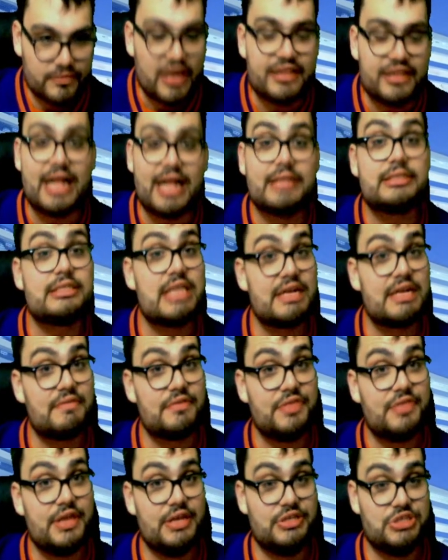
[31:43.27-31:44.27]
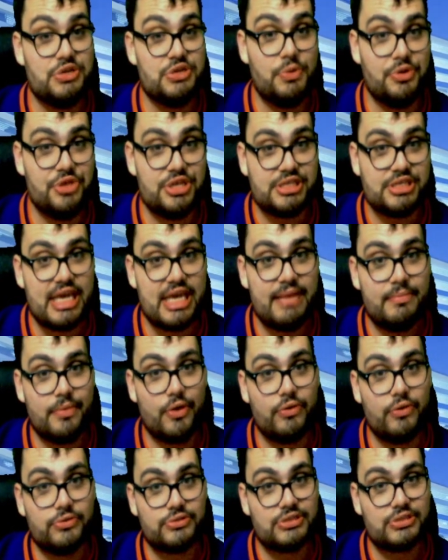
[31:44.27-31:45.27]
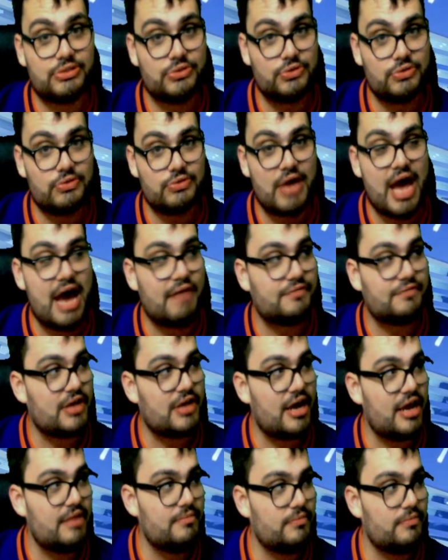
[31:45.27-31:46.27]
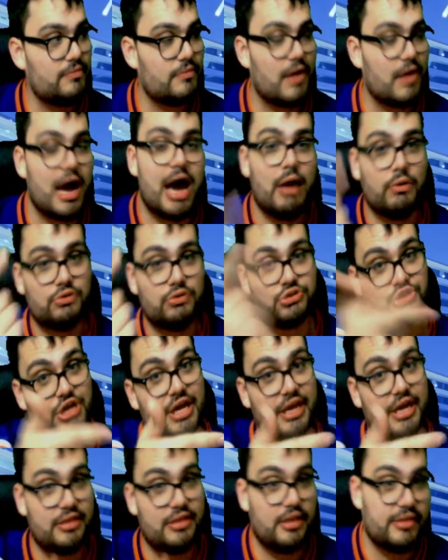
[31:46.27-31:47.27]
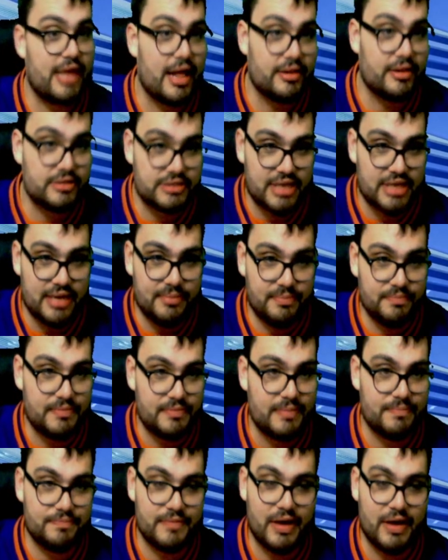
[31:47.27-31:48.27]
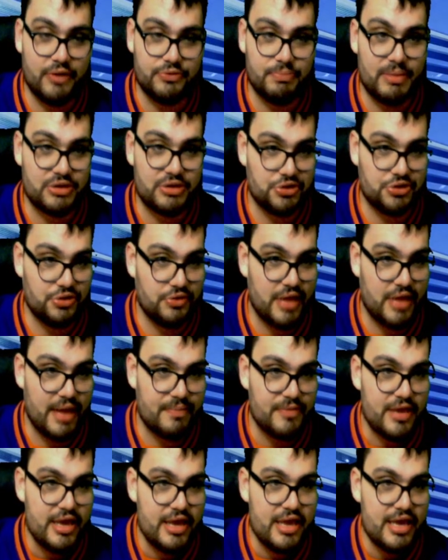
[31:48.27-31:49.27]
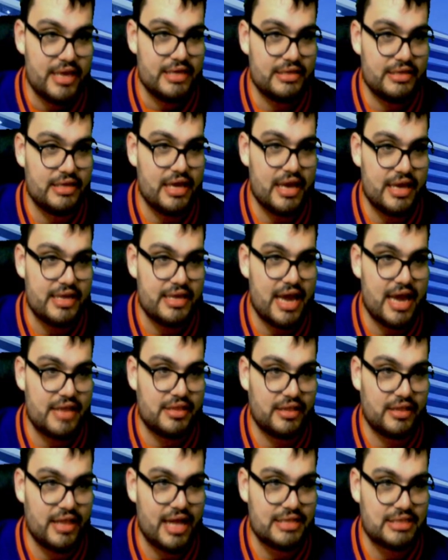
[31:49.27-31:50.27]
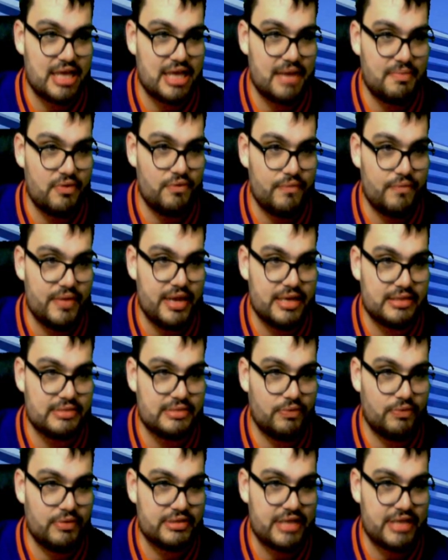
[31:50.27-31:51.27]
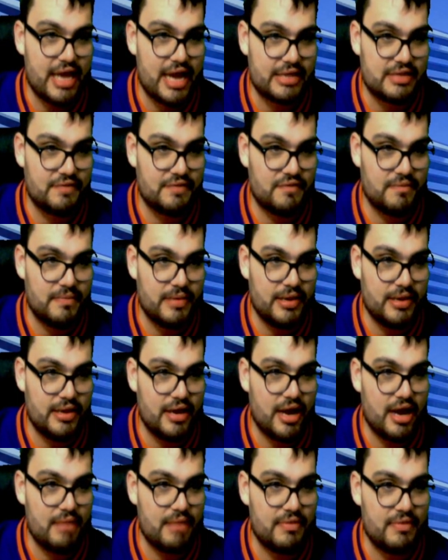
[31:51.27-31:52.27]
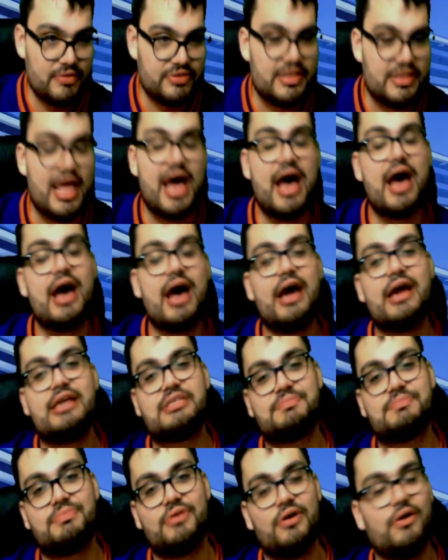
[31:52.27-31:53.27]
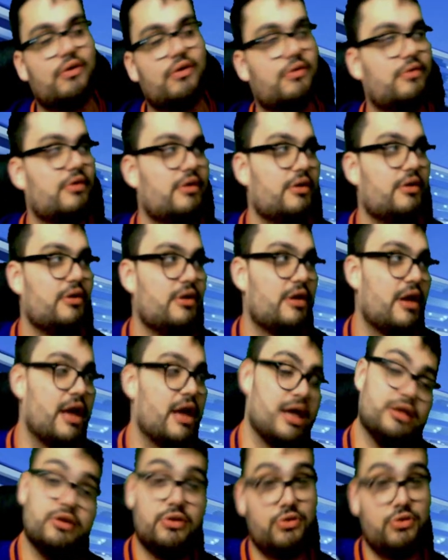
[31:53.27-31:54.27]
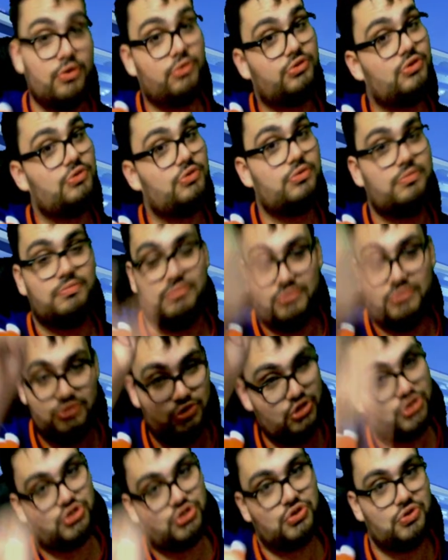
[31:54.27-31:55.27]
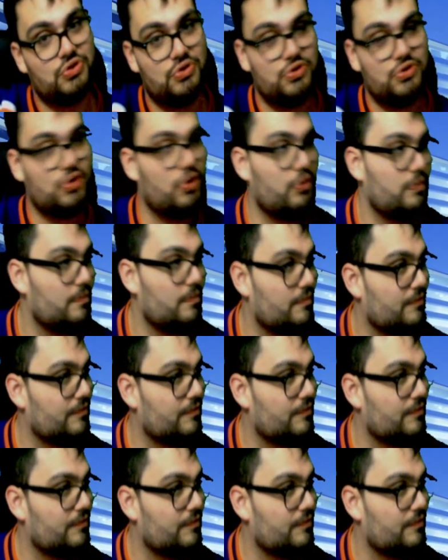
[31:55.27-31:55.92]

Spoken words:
That's another thing, too. When this game goes to halftime, I will check in the Dallas game. I'll make sure to do that. Yeah, the last couple of weeks was hectic for me. I'm nice, bro. And you know, dude, just so you know,